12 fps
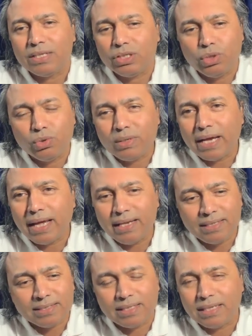You
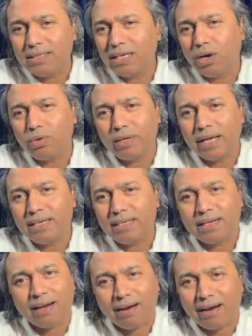can sit down
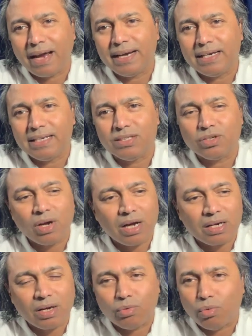and write, you know,
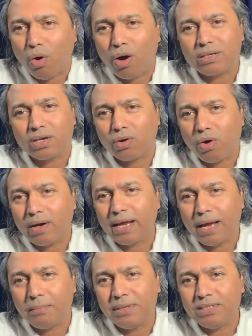what wrong
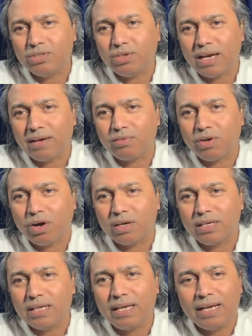habits you have got
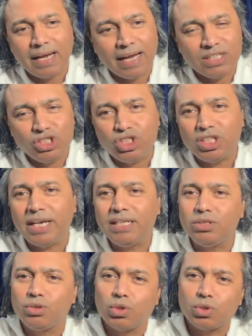and
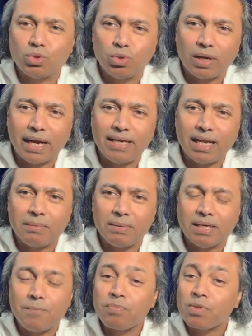change those to right
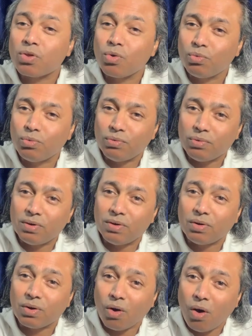habits. So
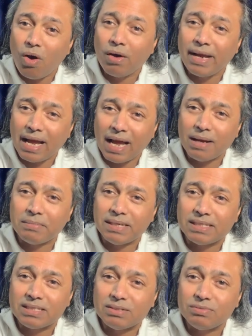wrong
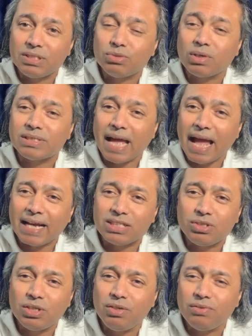habits which was
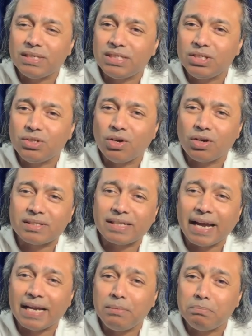actually wasting your
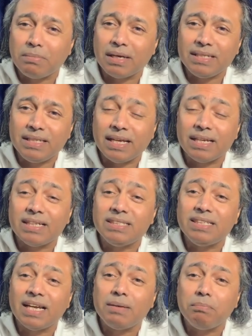time, money,
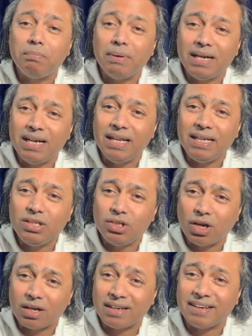energy and building
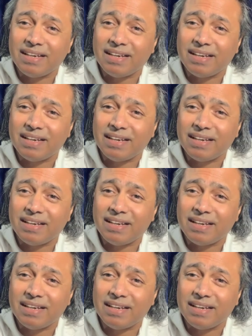your